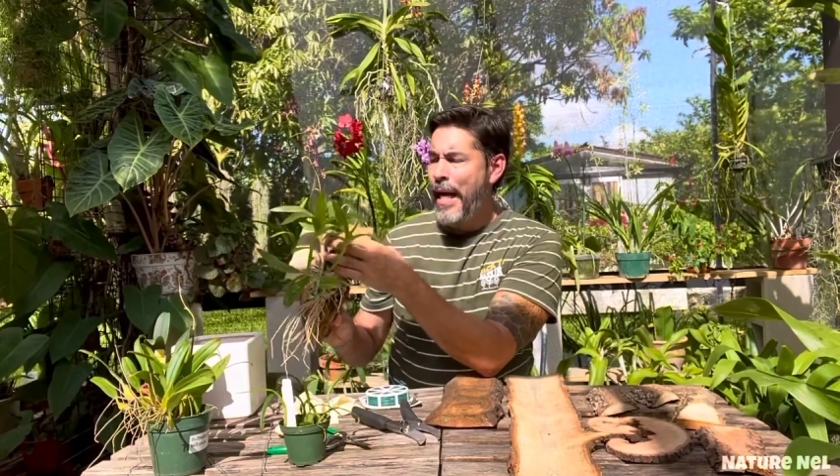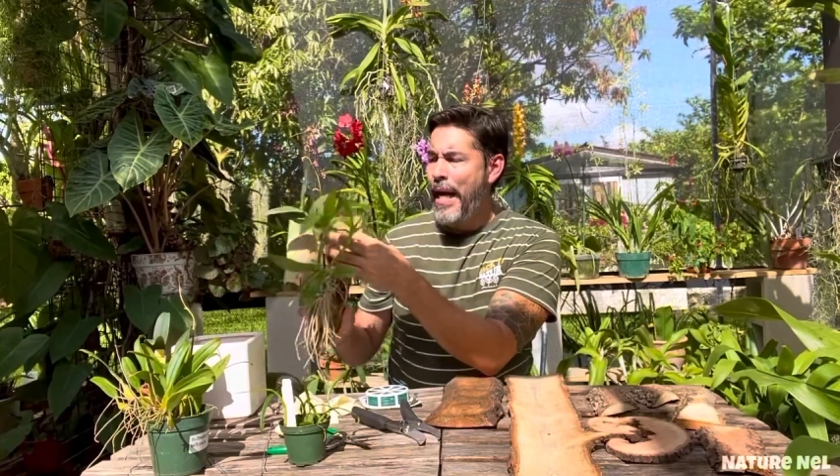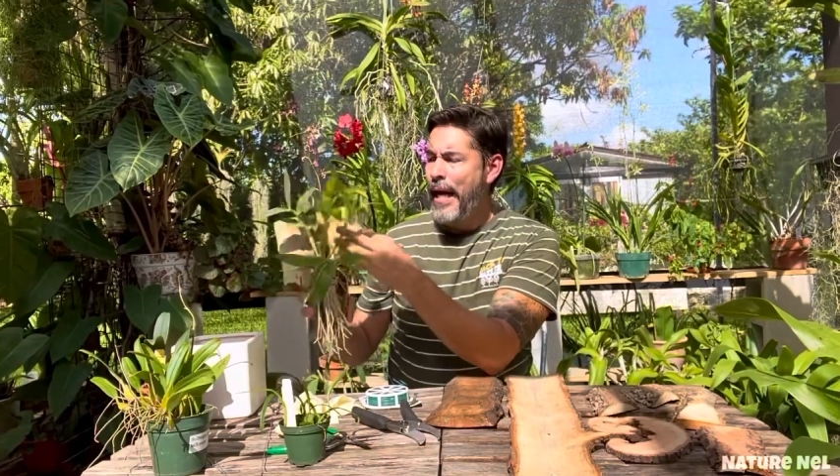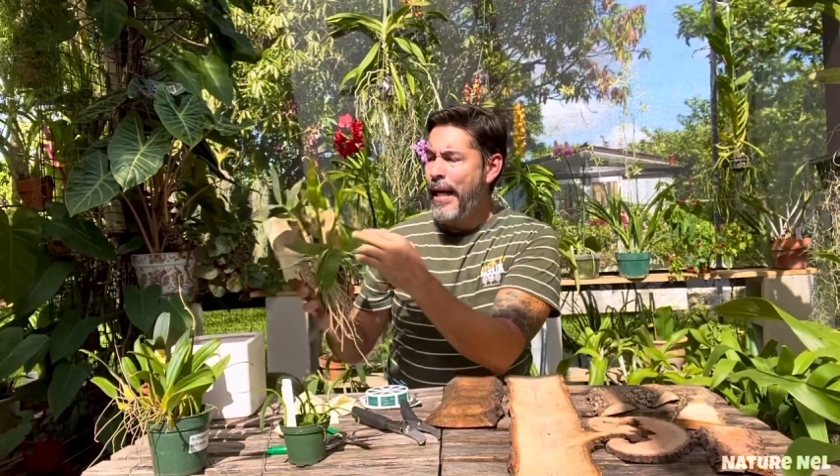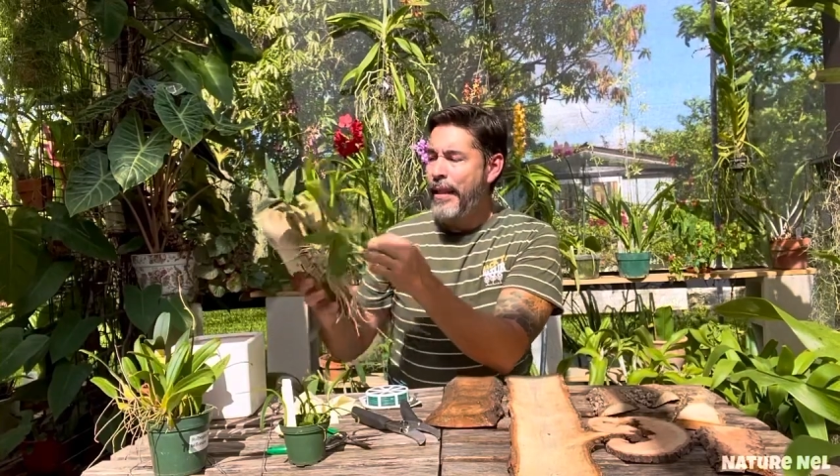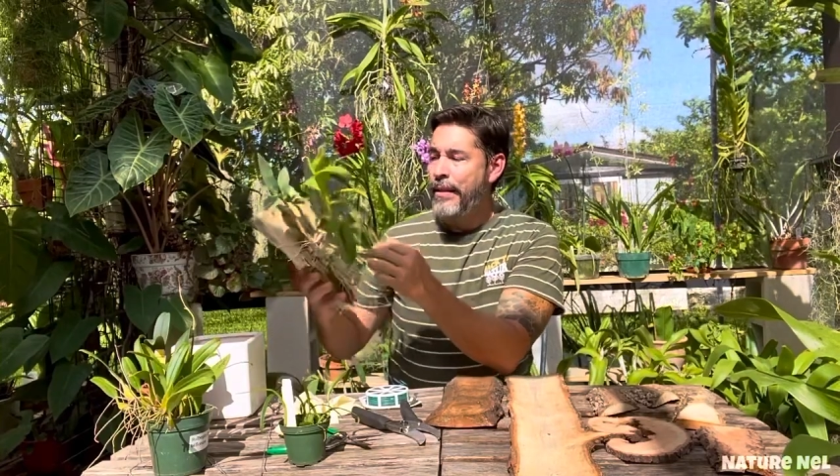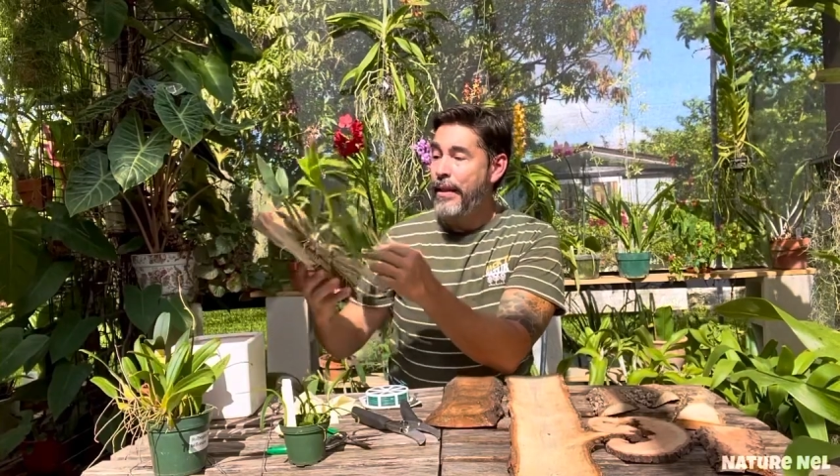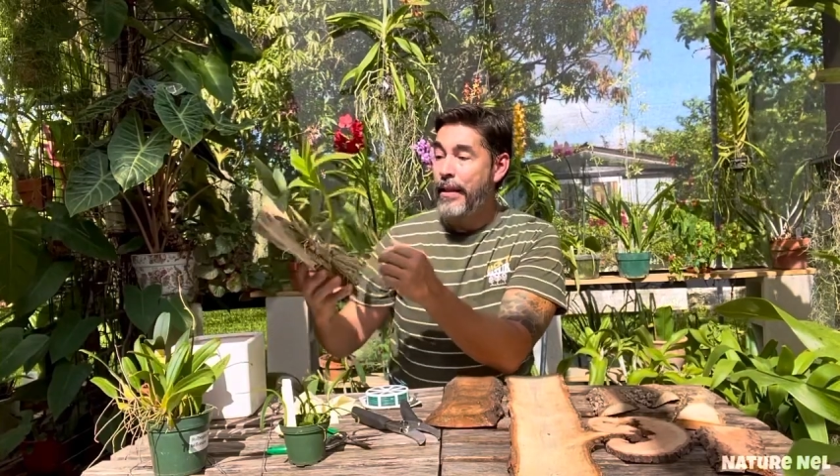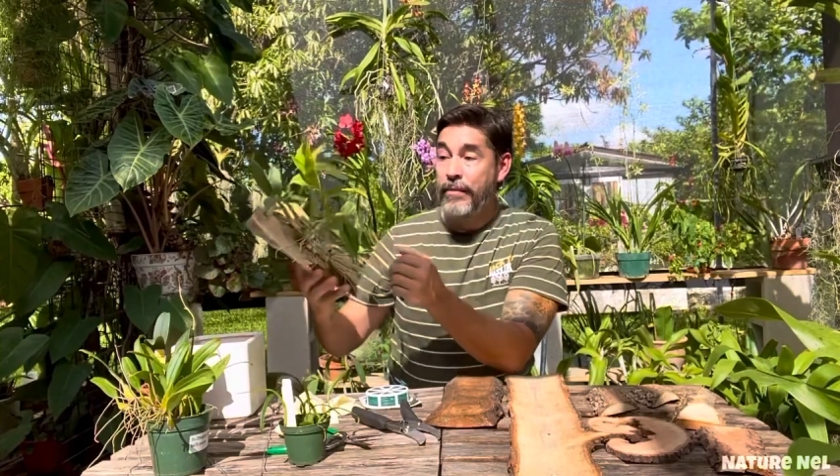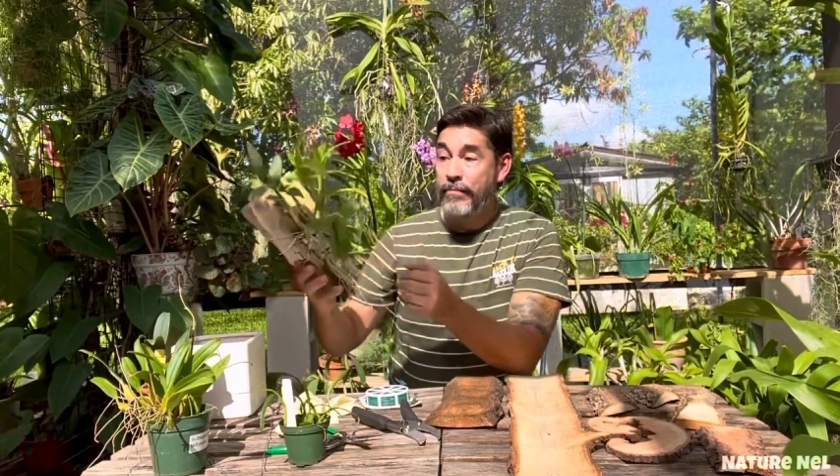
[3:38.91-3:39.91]
and
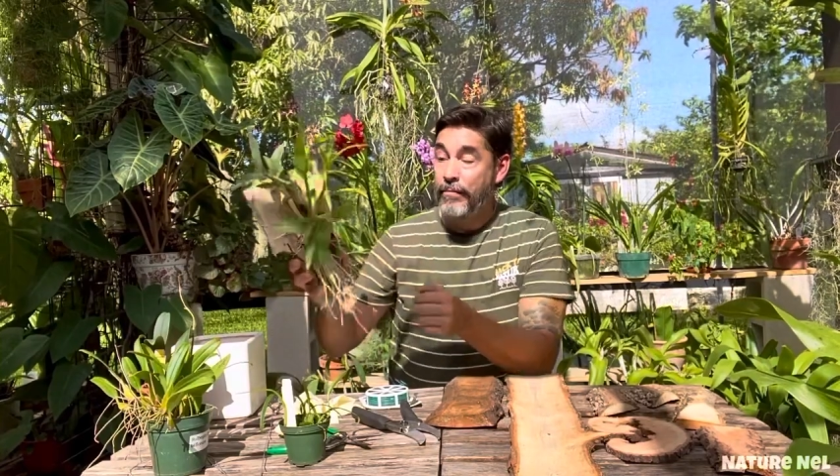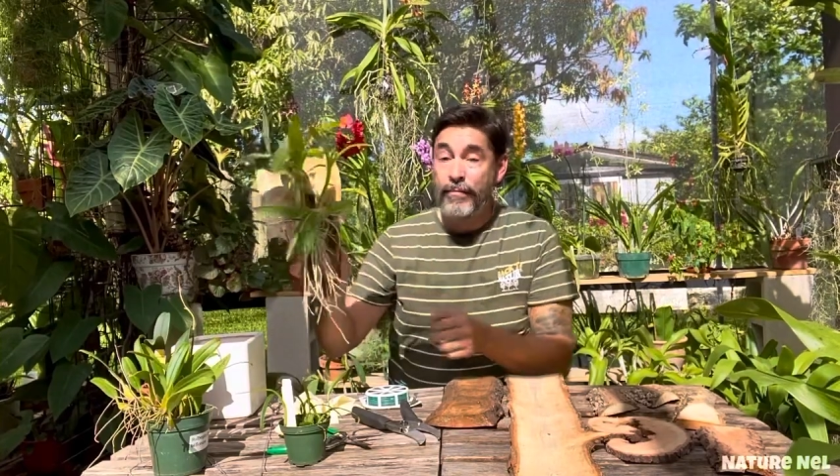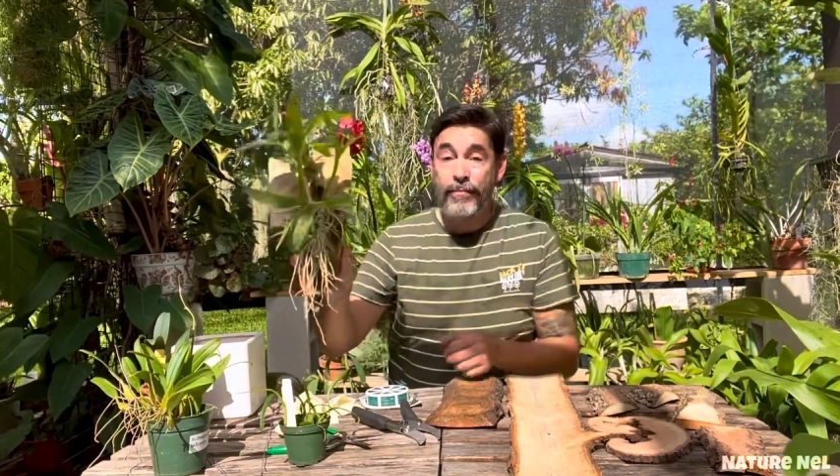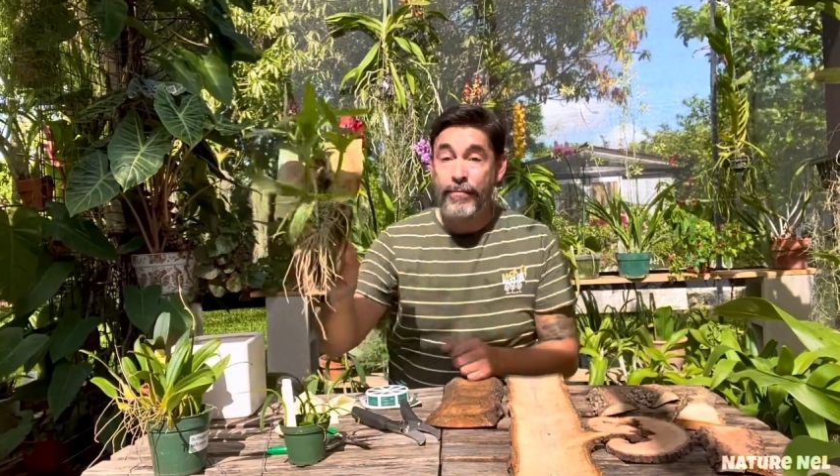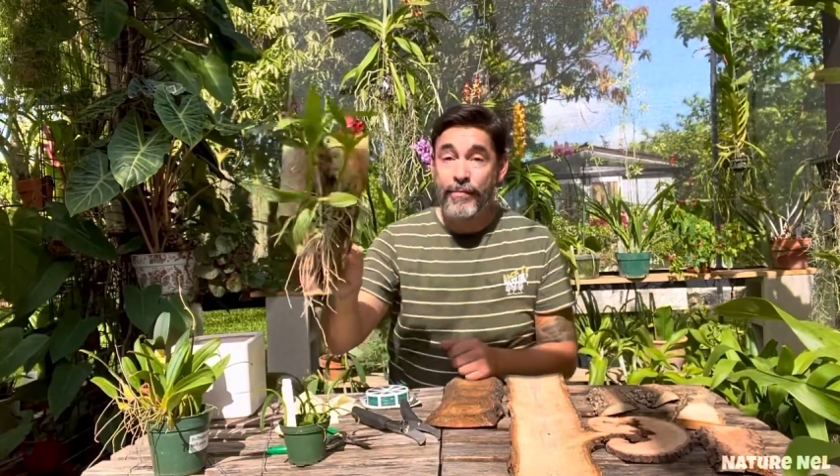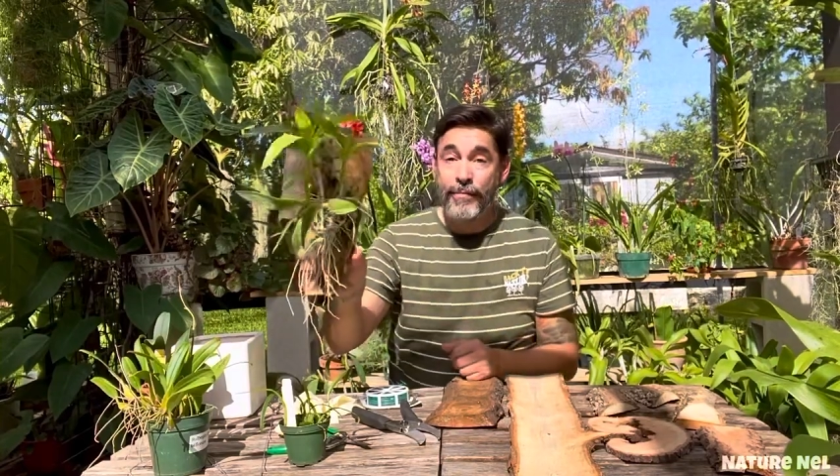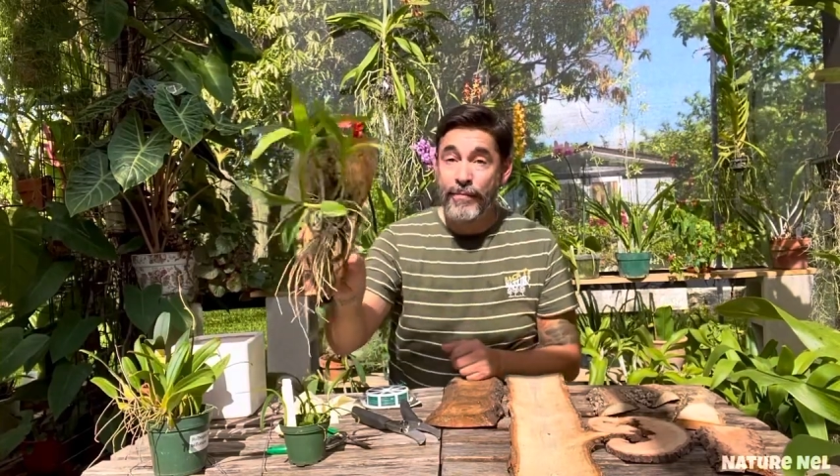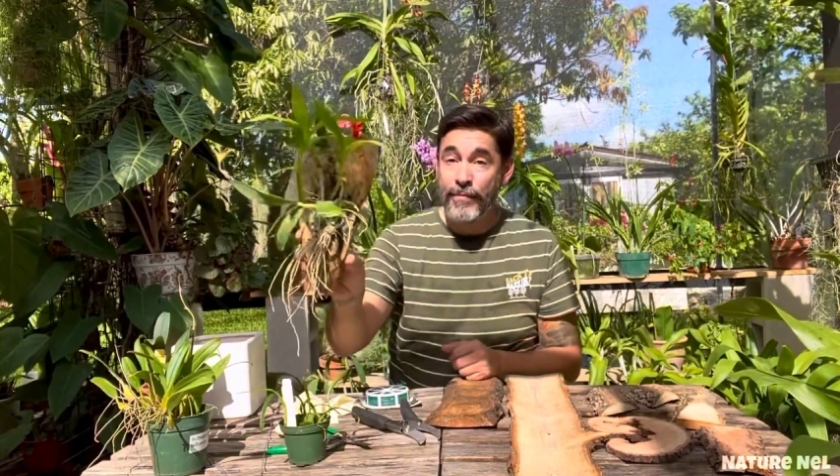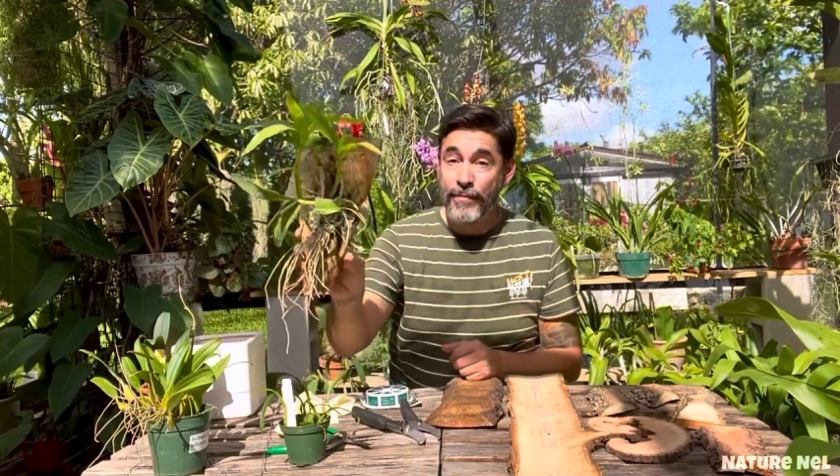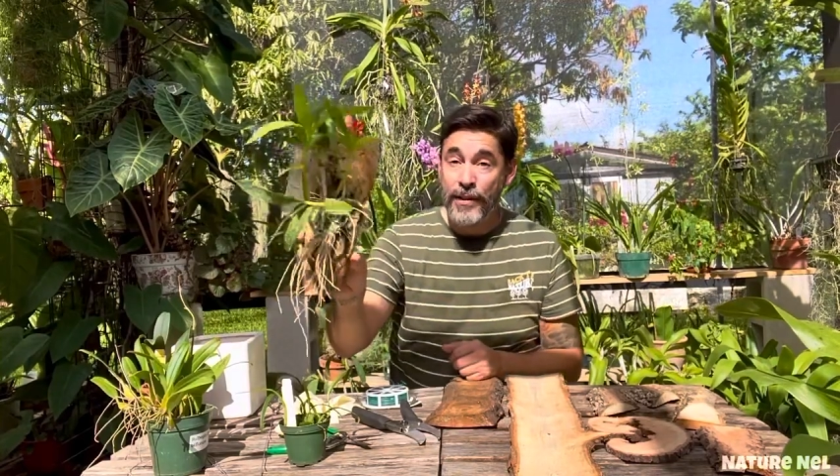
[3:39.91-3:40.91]

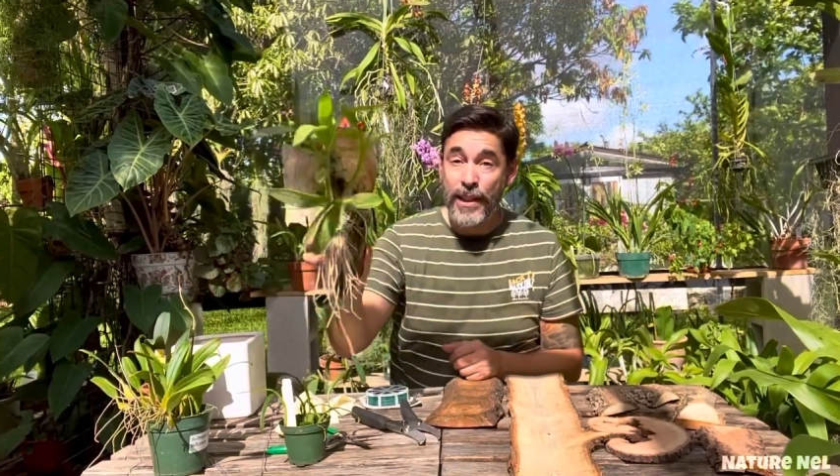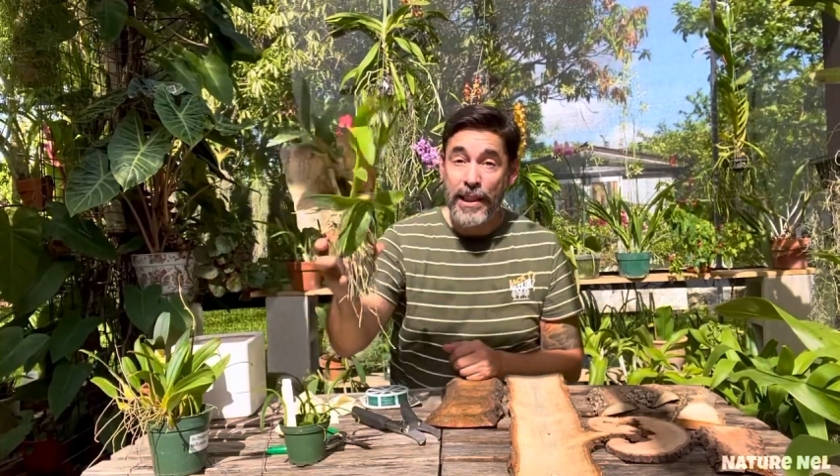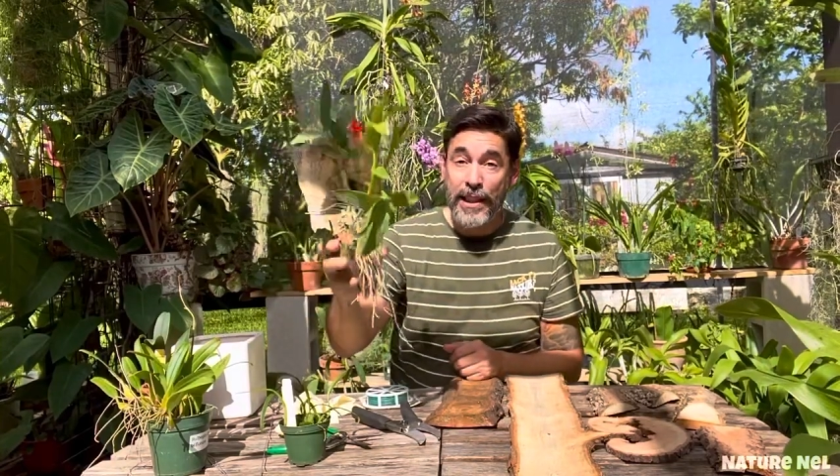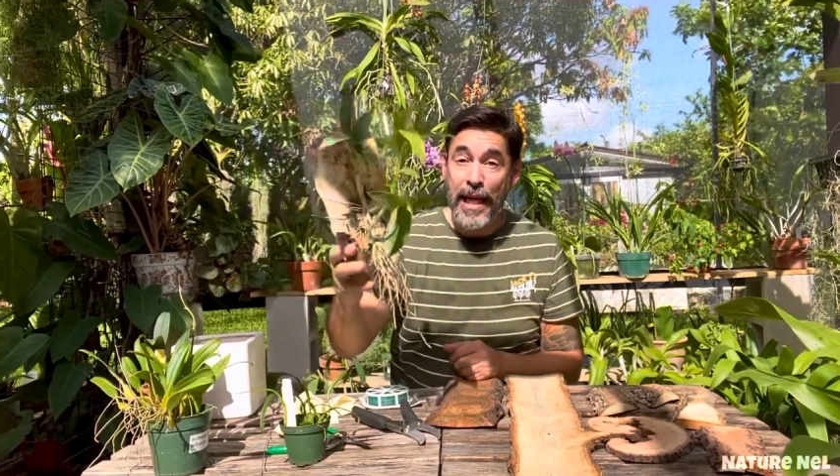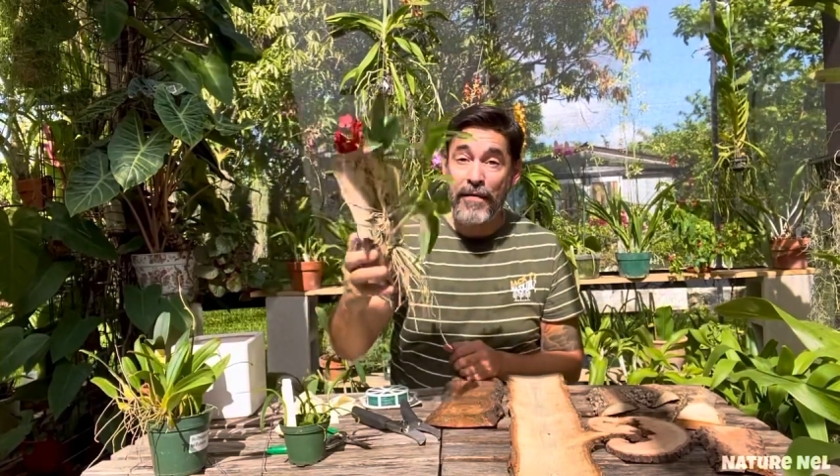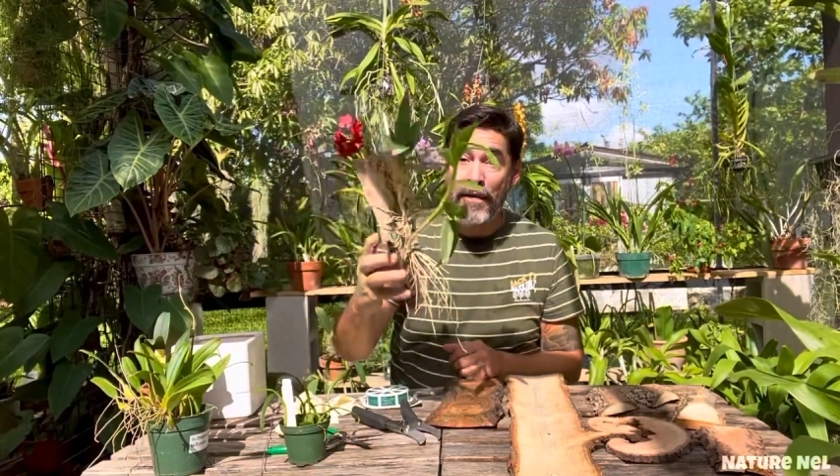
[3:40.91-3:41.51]
she's gotten